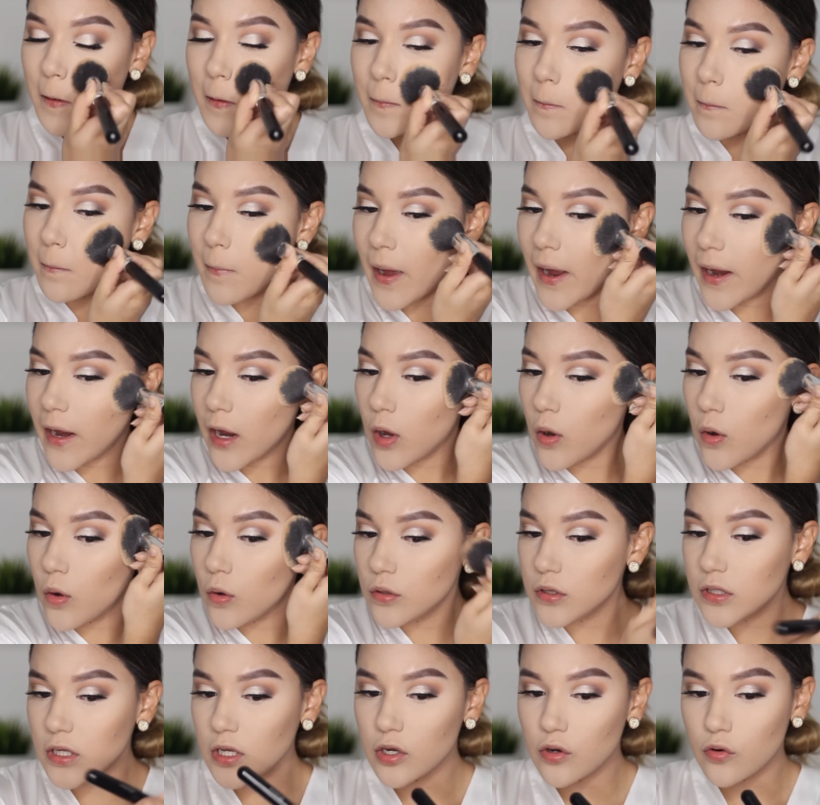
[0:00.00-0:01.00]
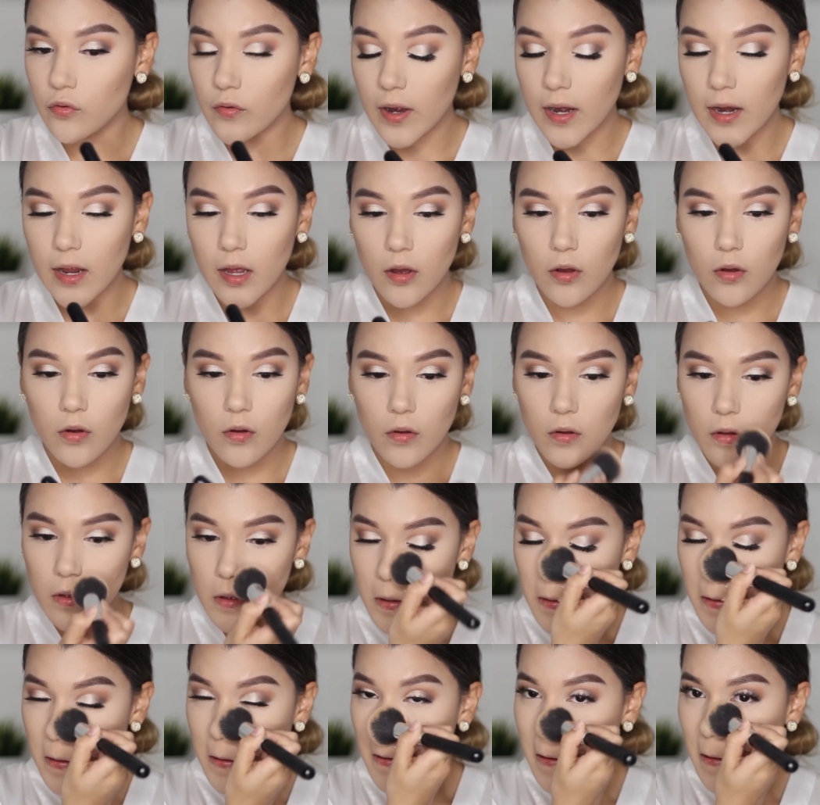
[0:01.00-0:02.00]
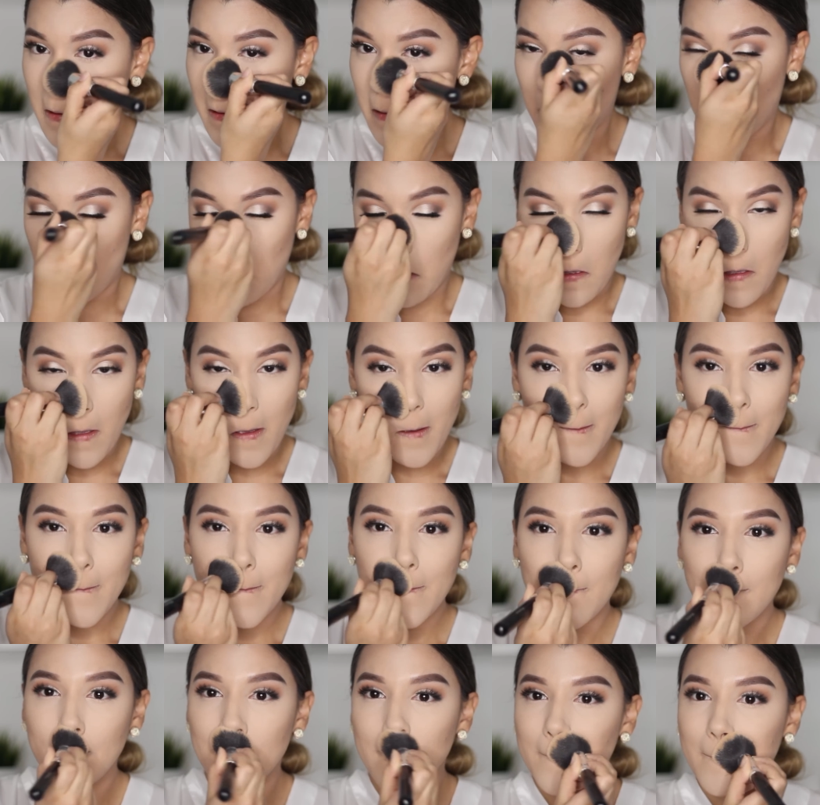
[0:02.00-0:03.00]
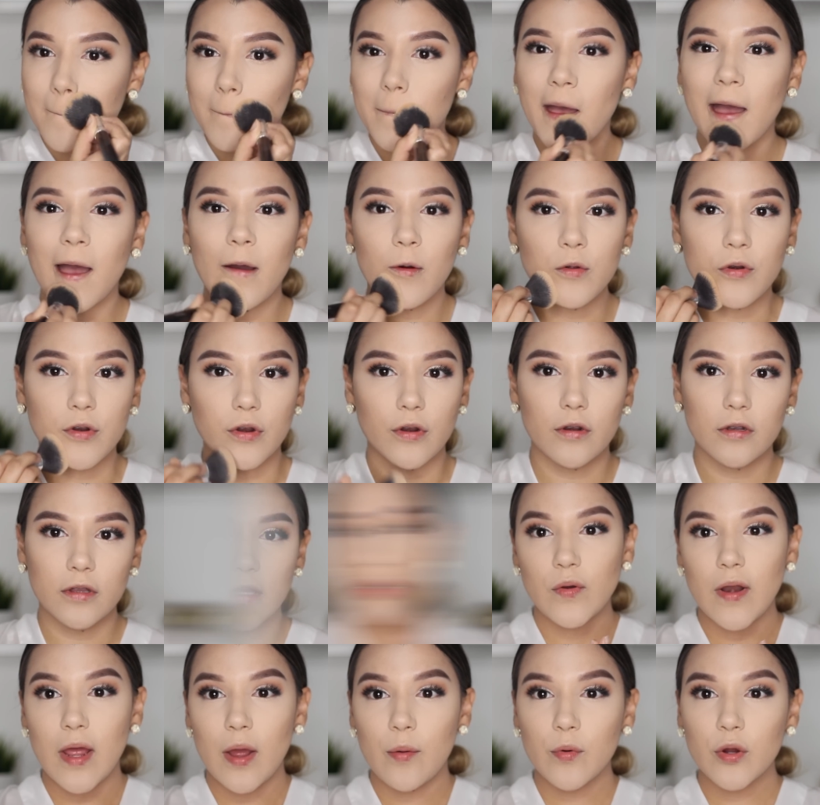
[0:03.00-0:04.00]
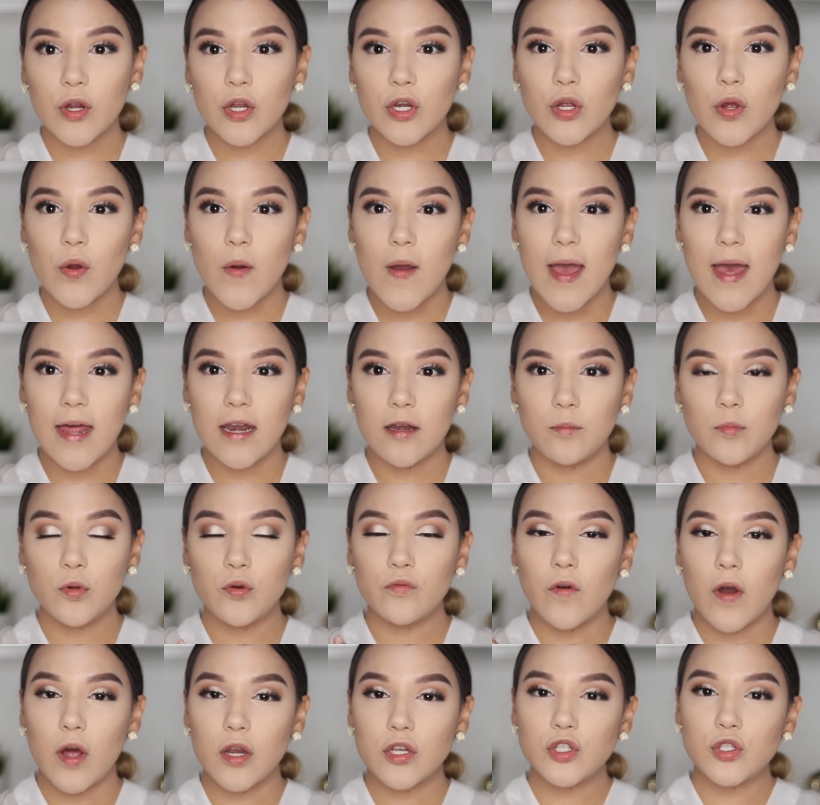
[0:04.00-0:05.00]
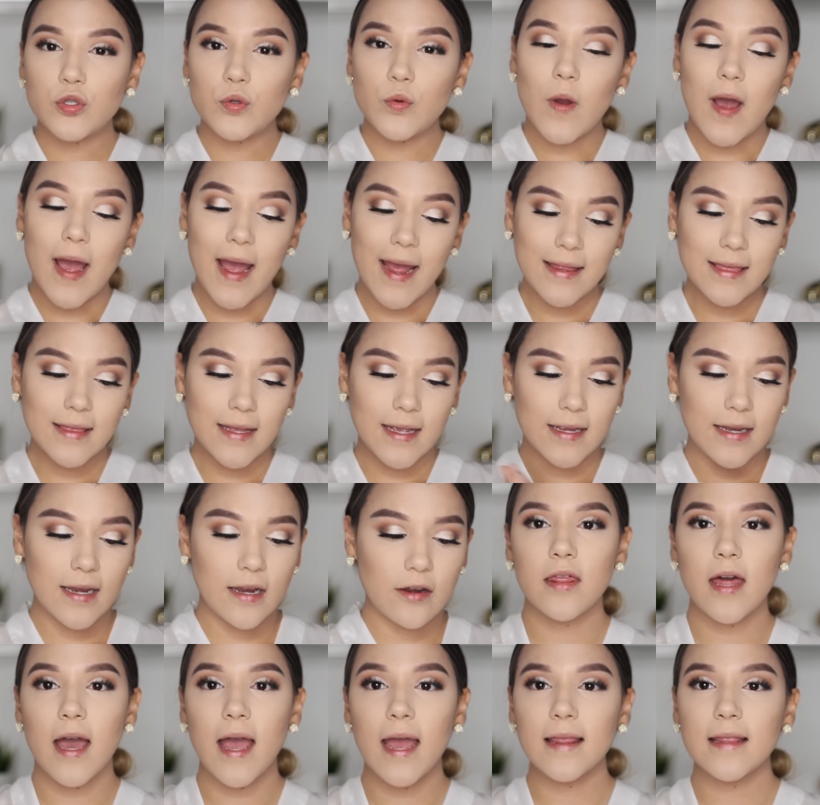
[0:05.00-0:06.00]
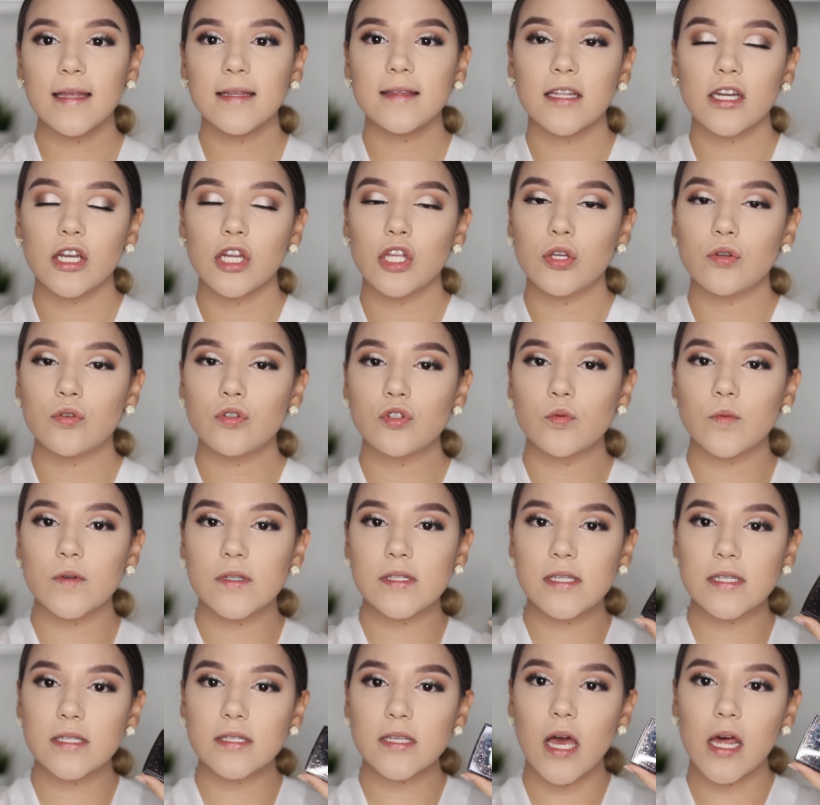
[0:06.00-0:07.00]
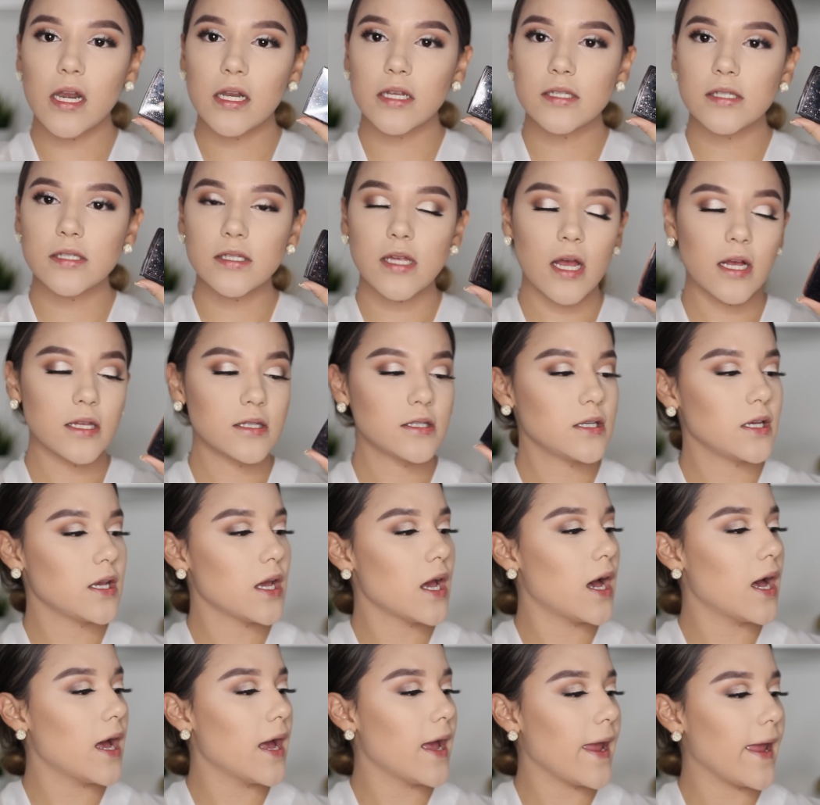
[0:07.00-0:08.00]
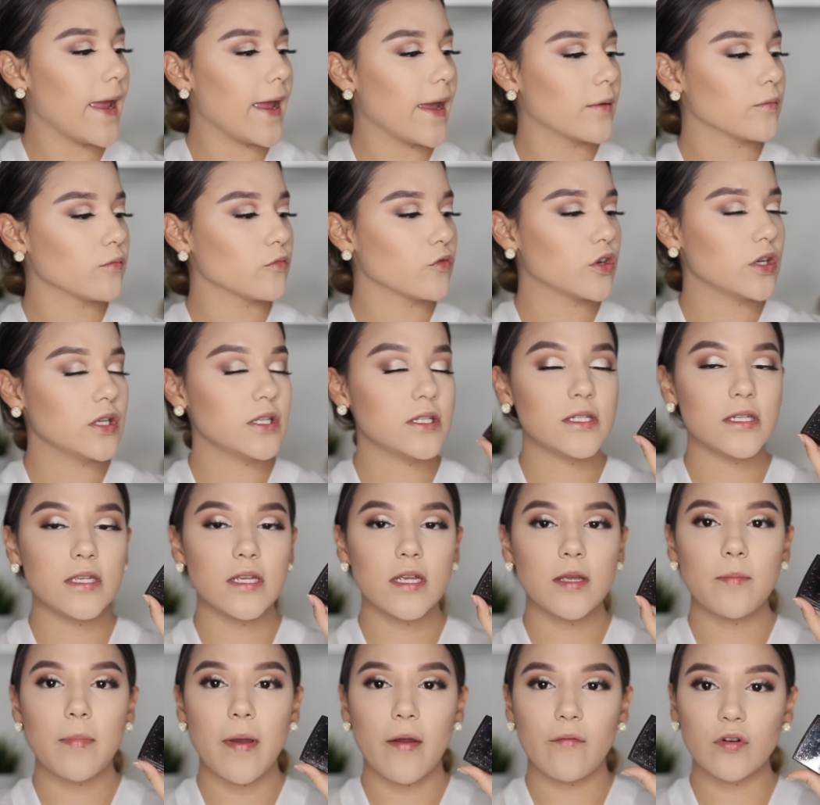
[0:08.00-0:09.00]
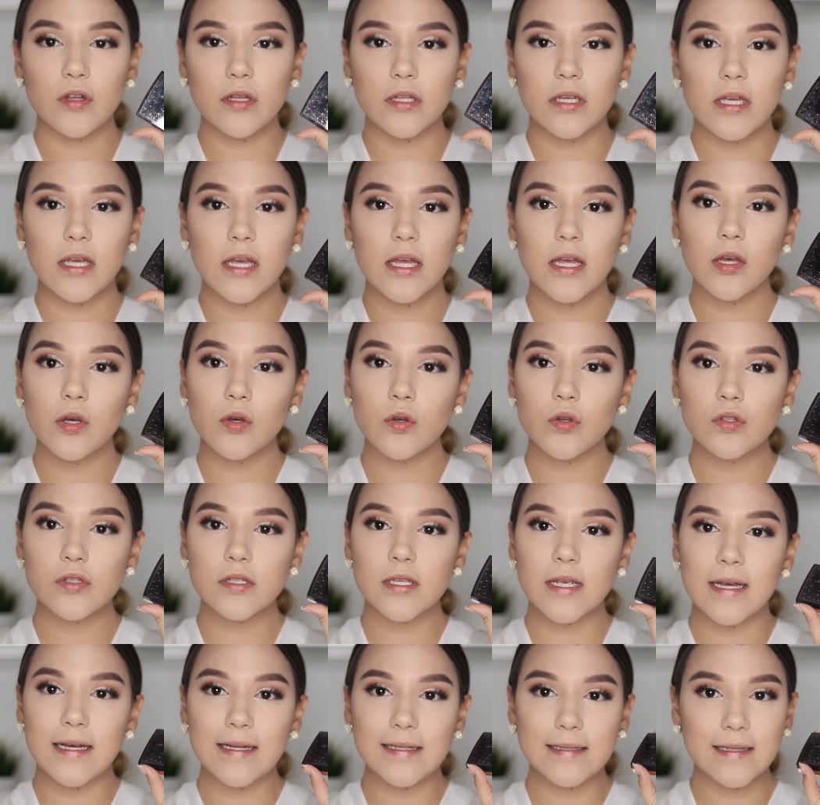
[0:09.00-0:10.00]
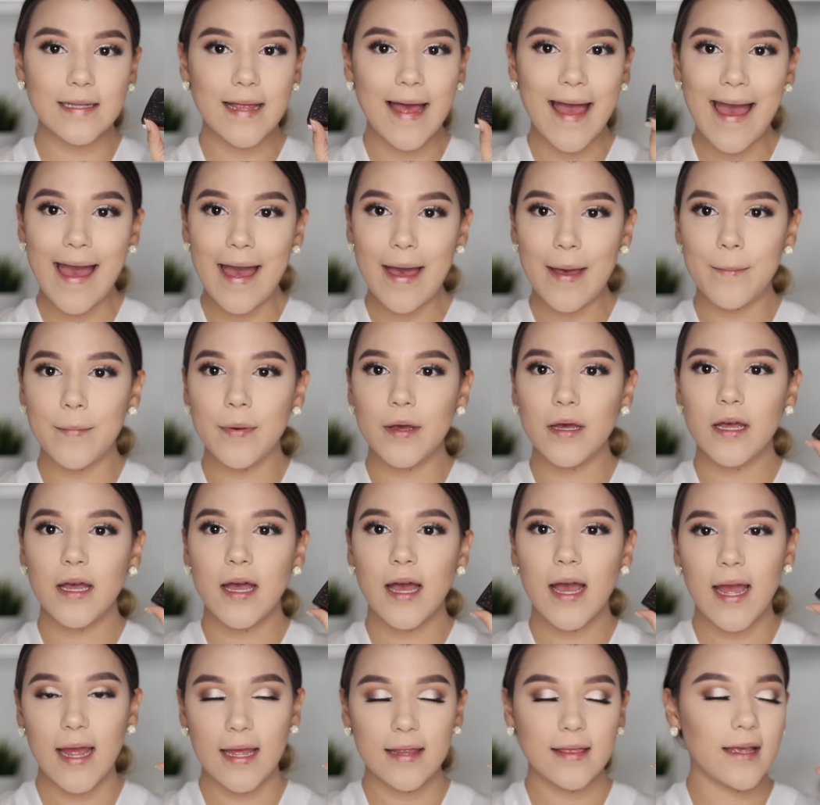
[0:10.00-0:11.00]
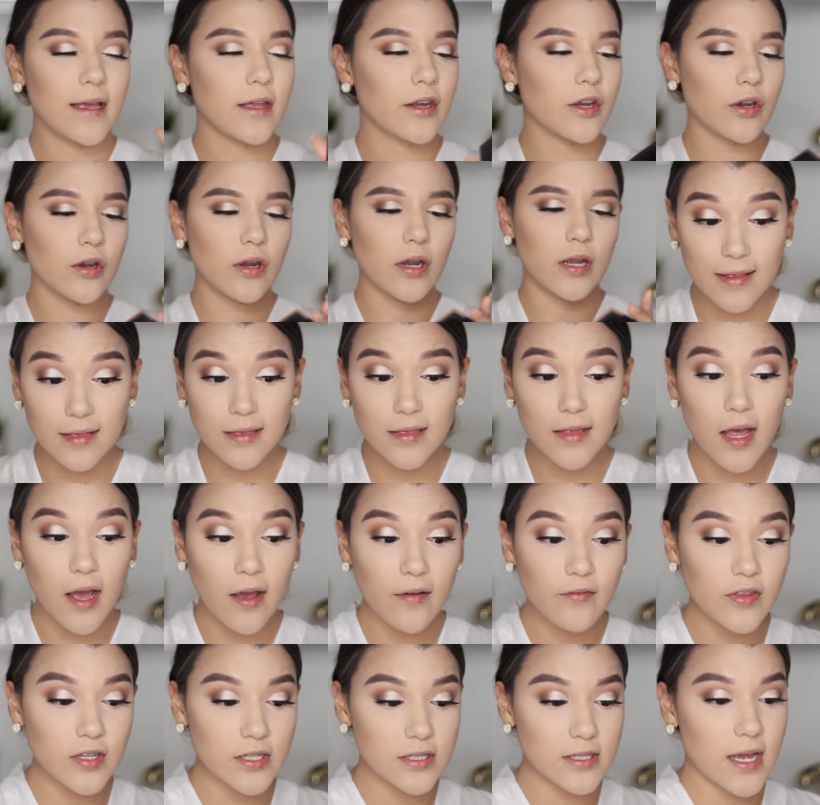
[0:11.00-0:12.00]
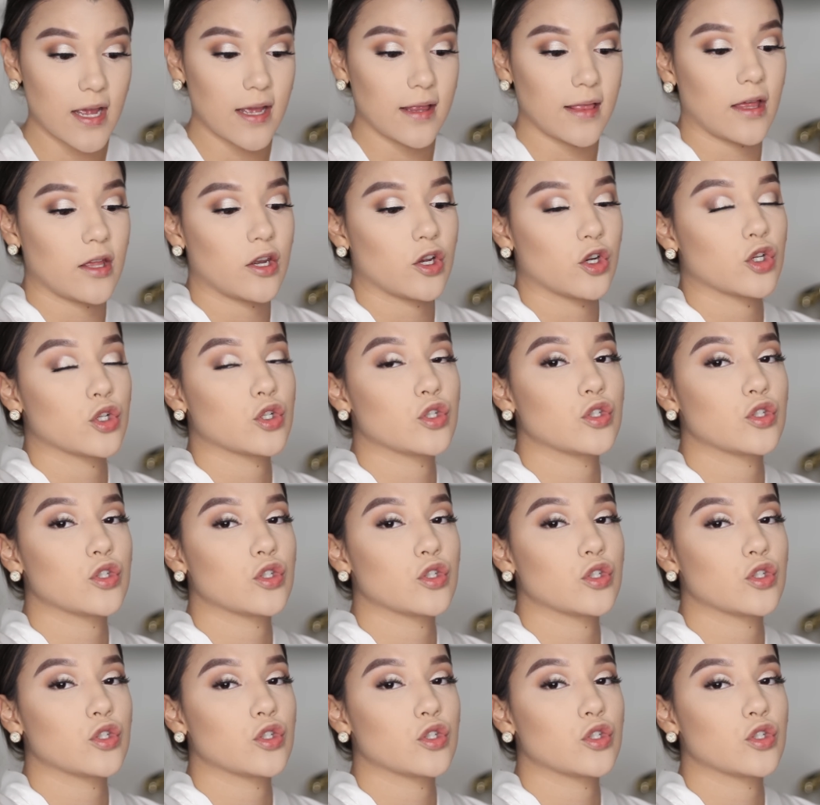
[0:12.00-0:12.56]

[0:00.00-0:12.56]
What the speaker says: my holy grail powder. So now we're going to go ahead and move on to highlight. The highlight that I used was this Anastasia Amrezy Beverly Hills collab highlighter. I love this highlighter